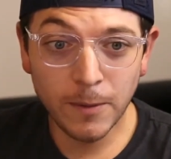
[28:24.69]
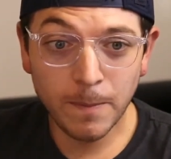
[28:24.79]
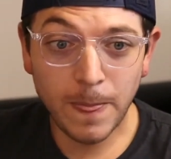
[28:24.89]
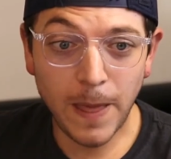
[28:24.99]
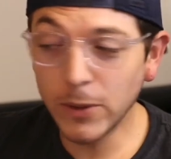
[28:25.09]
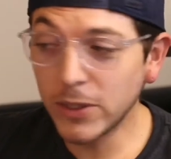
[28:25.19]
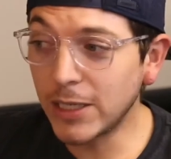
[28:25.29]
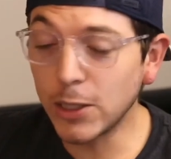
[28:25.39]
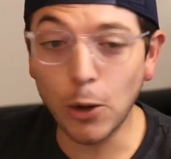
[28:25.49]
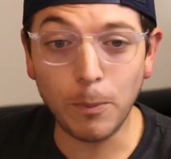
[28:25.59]
They were set to
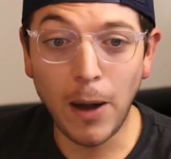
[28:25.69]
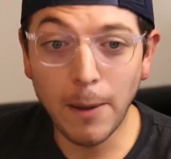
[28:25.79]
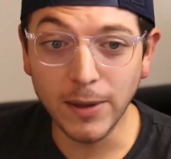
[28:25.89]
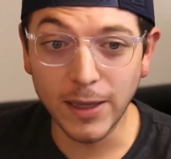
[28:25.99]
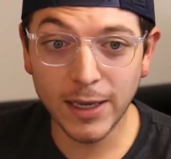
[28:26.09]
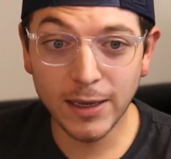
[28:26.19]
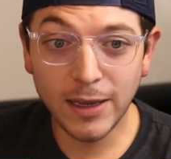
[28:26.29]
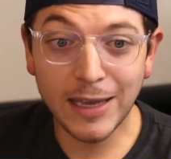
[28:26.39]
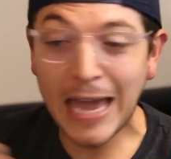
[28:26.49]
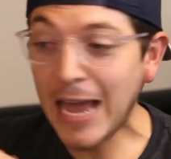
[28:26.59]
go public,
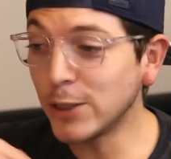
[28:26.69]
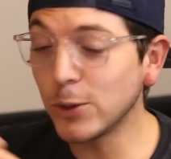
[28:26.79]
canceled the